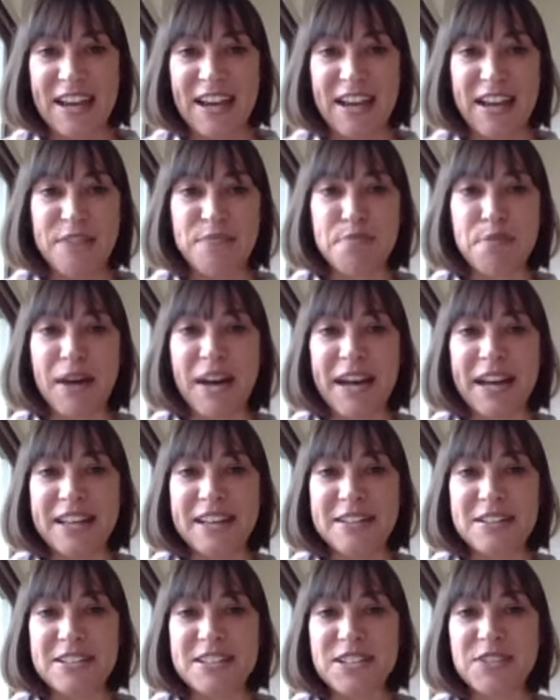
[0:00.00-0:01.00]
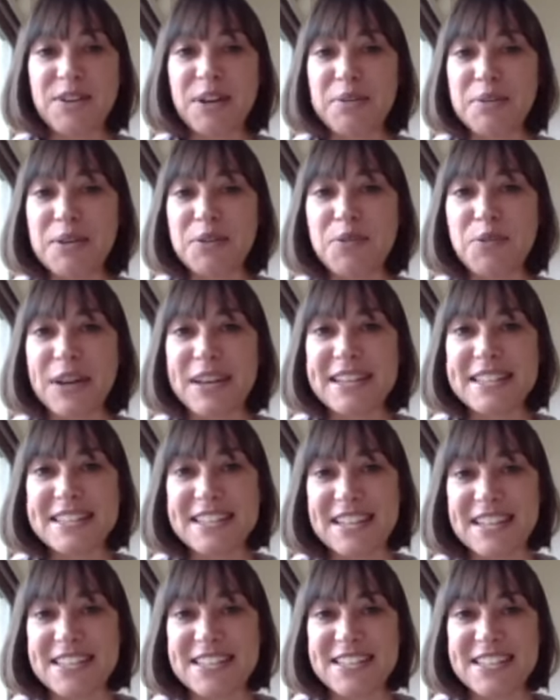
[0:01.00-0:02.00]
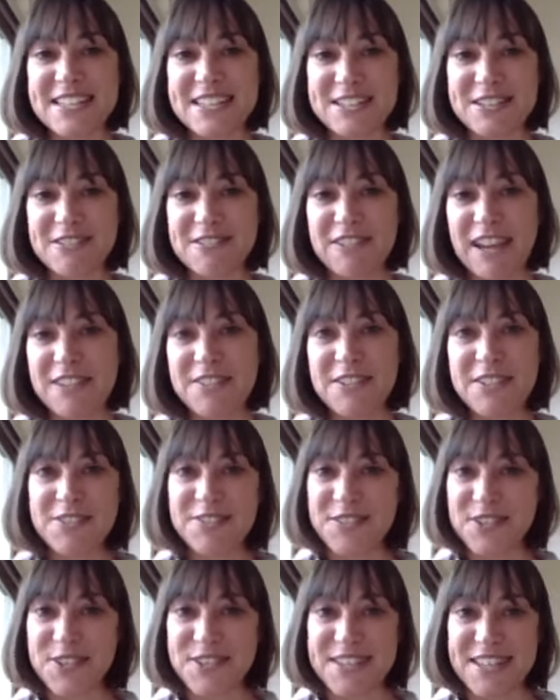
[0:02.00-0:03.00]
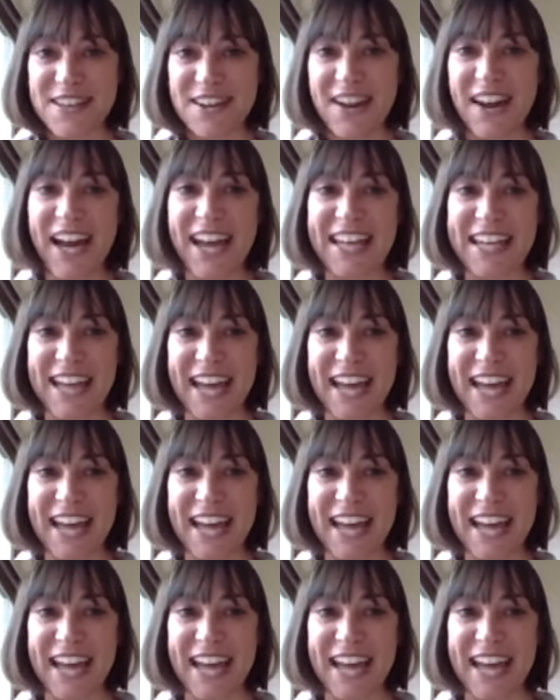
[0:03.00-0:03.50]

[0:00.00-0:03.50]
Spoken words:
It might show up in ways such as craving foods that are high in